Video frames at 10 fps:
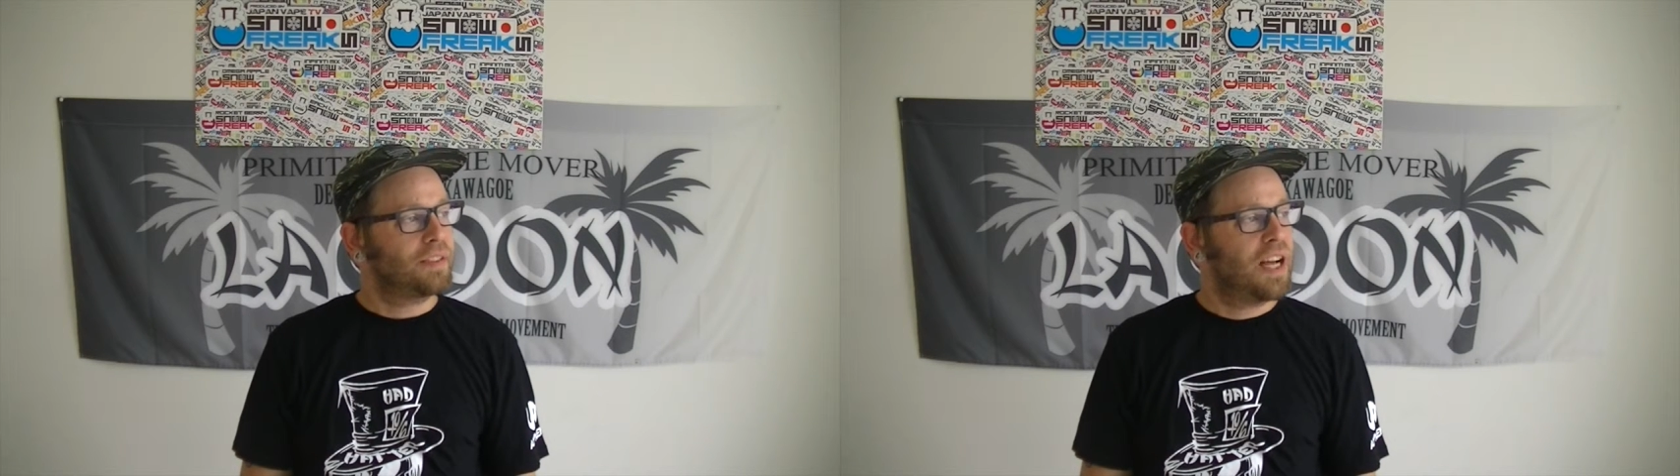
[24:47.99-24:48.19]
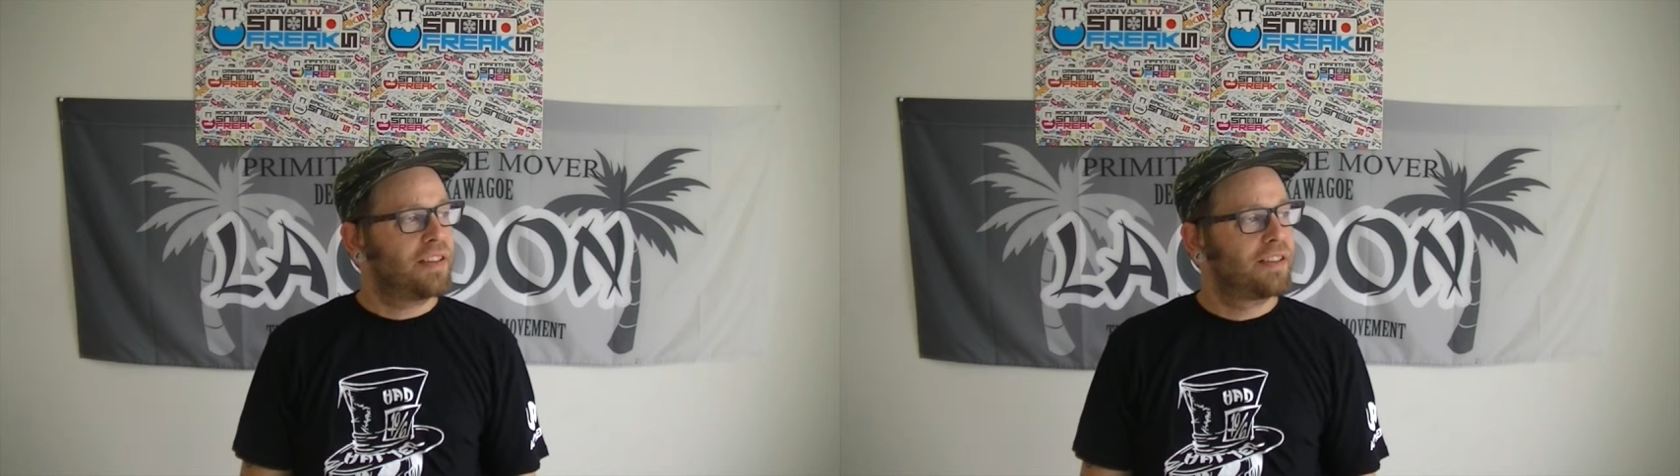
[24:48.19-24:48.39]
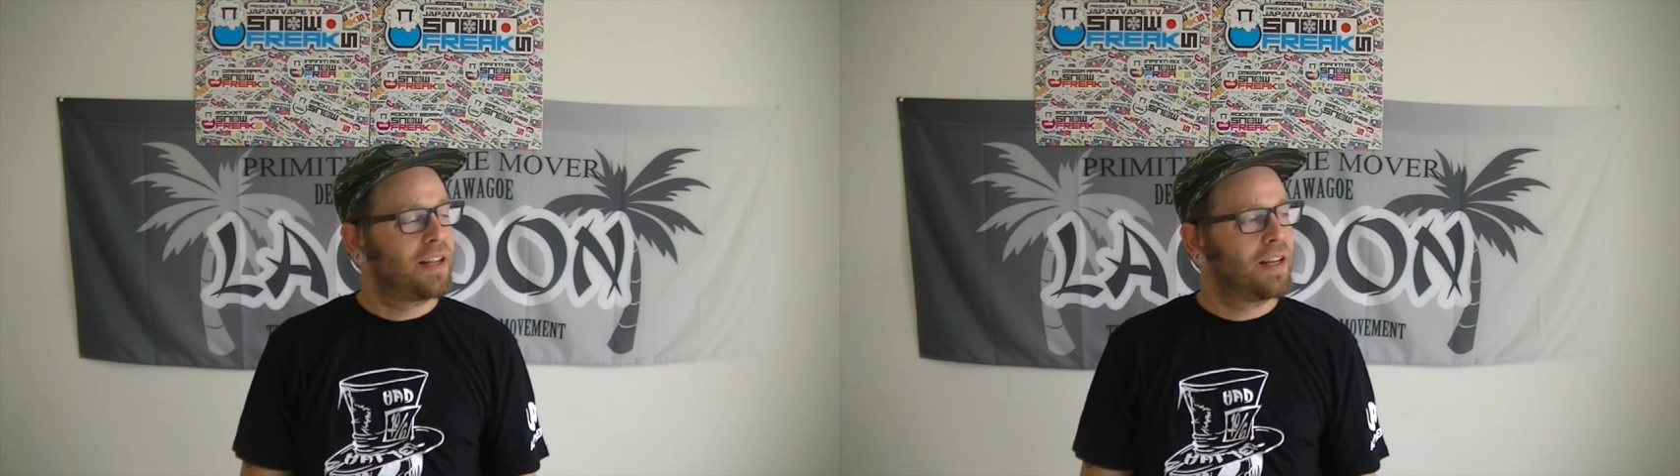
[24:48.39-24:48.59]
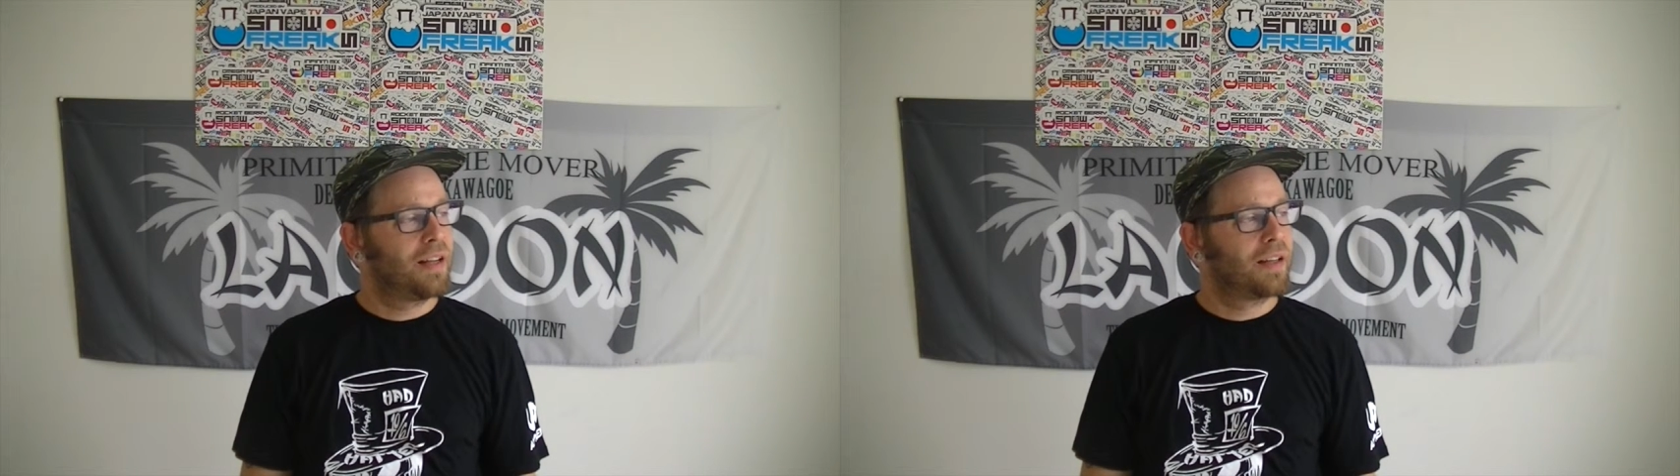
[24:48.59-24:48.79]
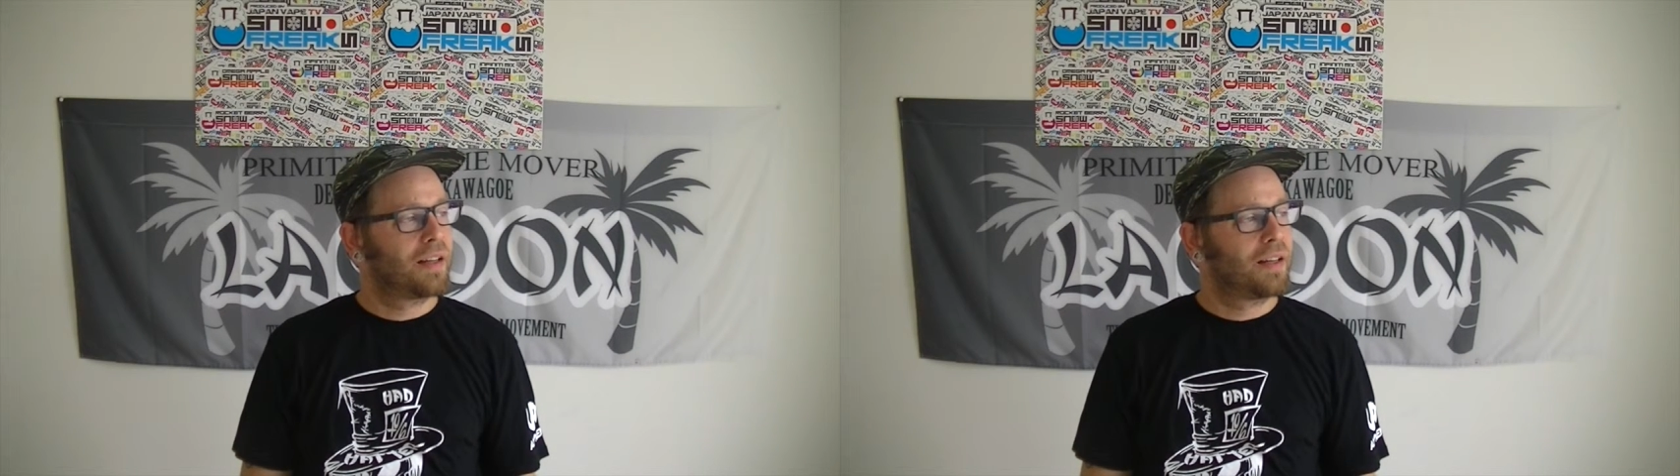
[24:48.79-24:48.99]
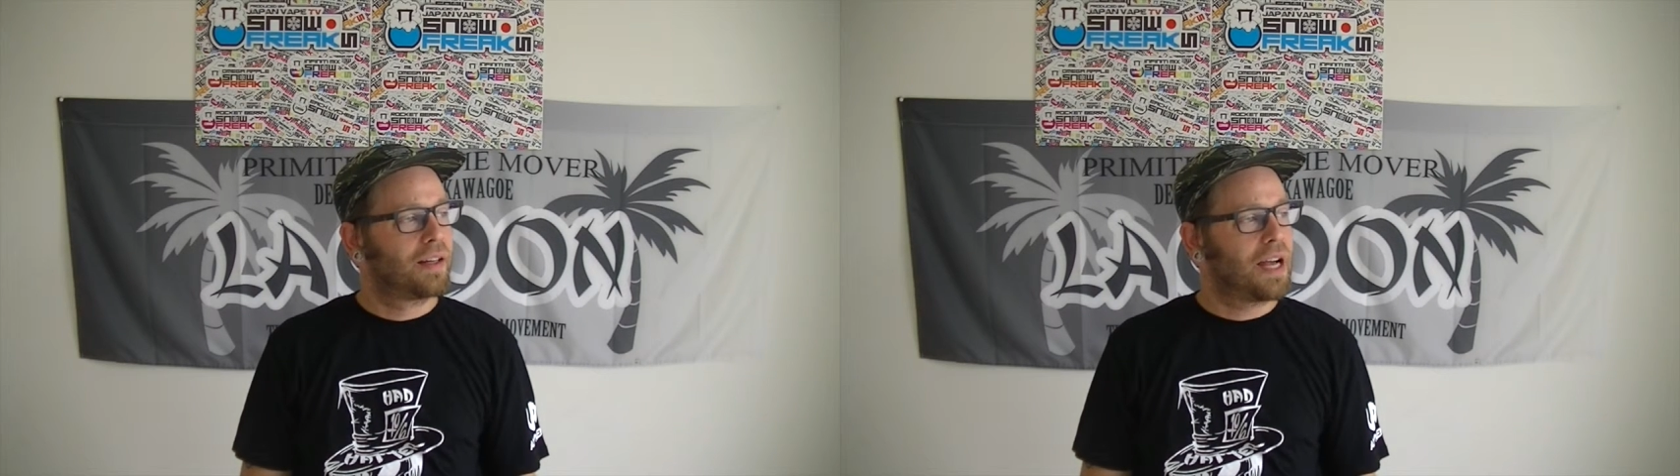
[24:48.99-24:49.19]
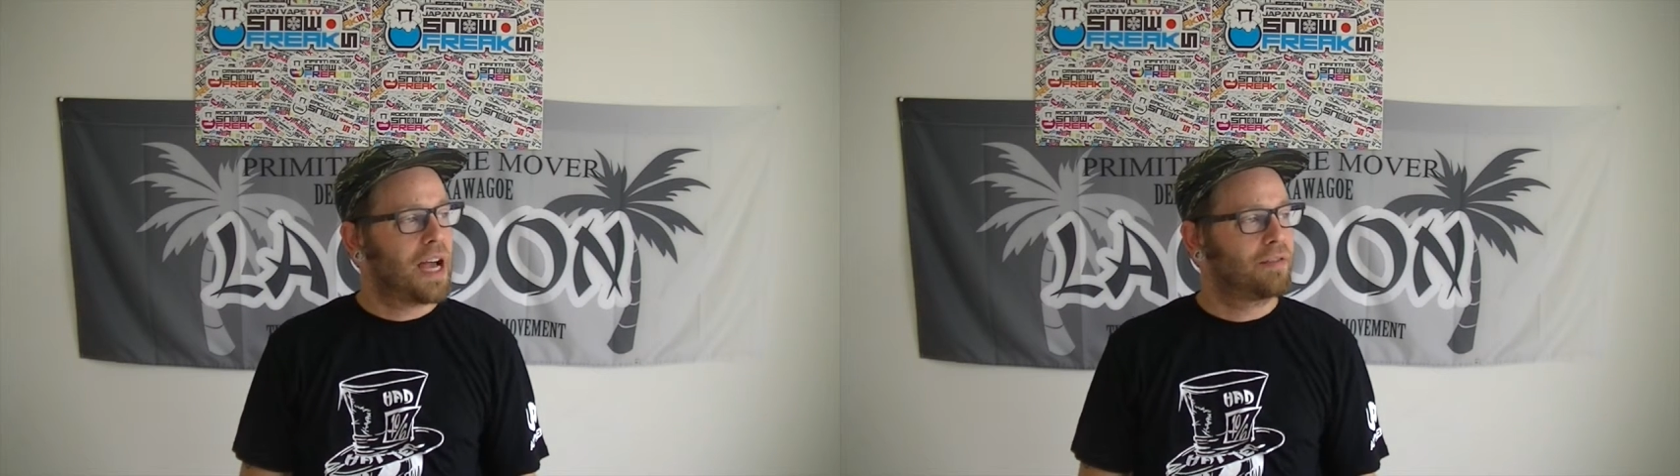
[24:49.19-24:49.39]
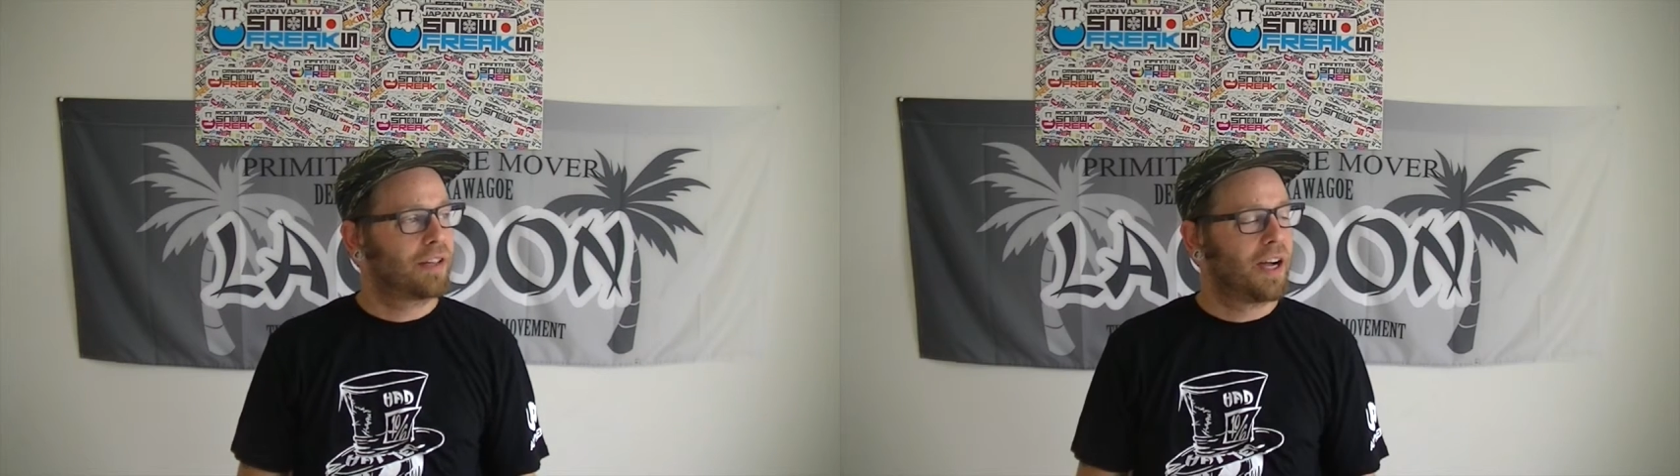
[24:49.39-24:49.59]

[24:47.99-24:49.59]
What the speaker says: I still have a